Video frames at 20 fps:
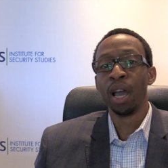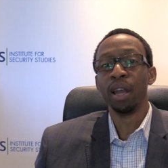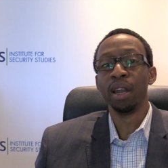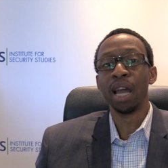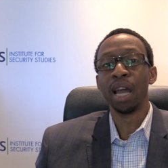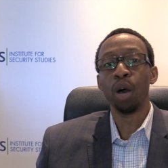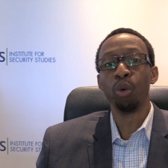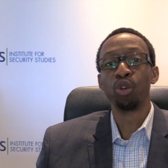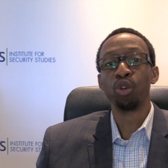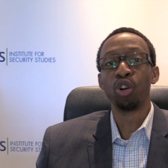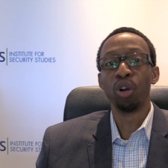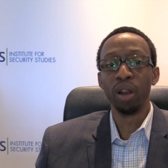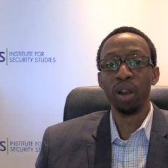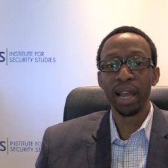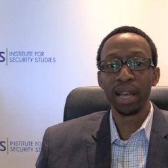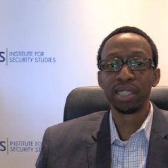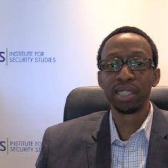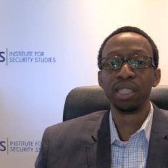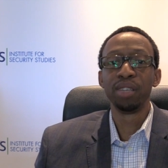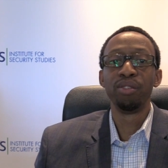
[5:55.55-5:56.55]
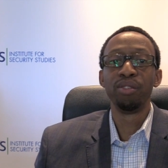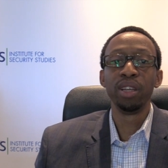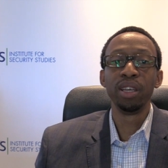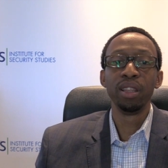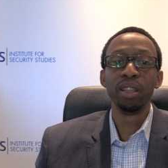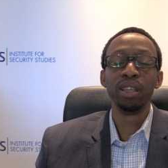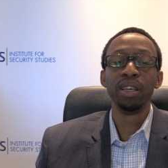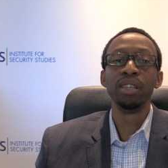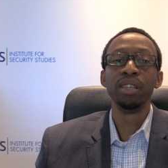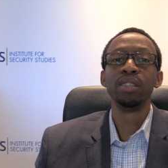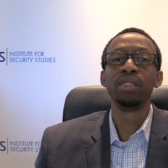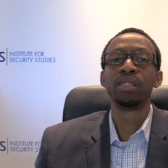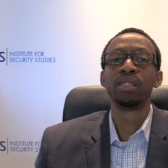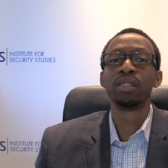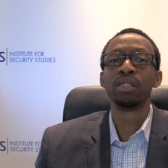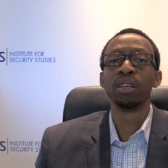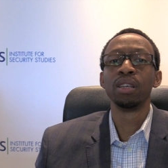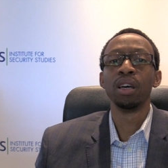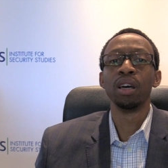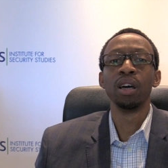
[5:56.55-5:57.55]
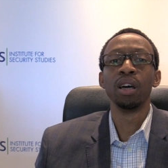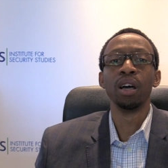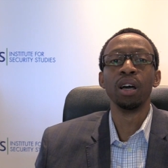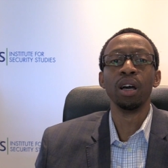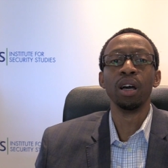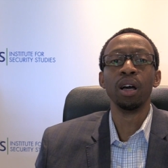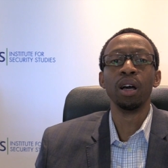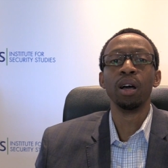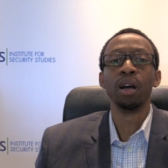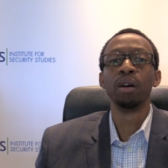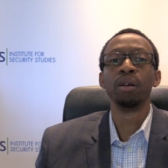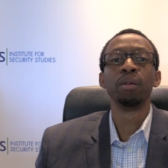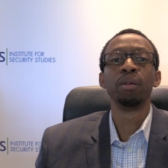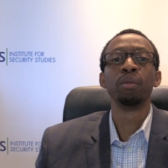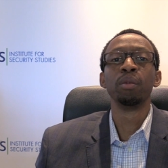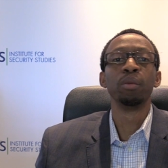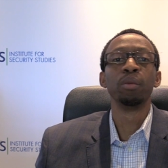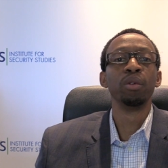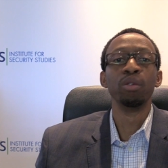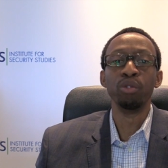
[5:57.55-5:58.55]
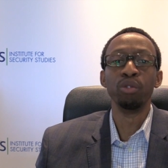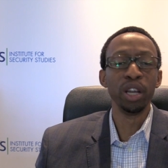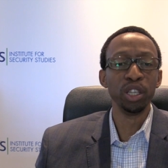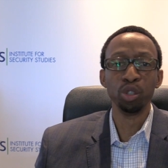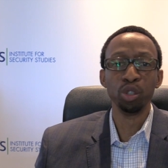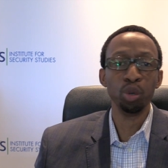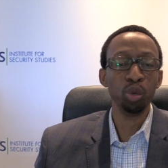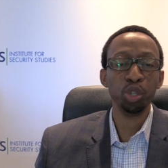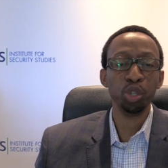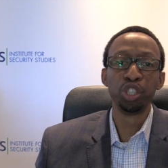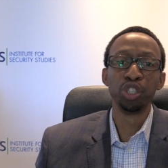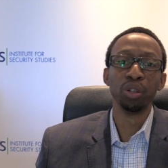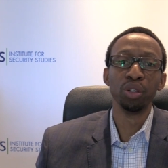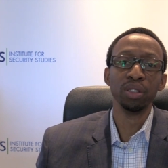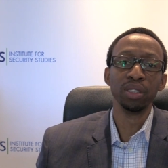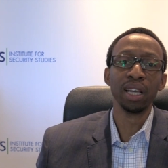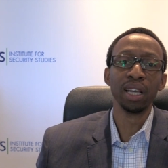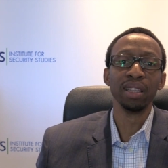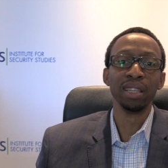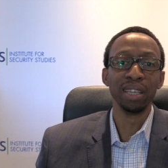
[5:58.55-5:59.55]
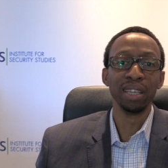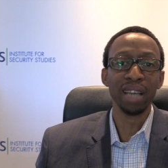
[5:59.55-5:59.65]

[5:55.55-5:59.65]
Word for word: Now, collectively, these uh, resolutions and the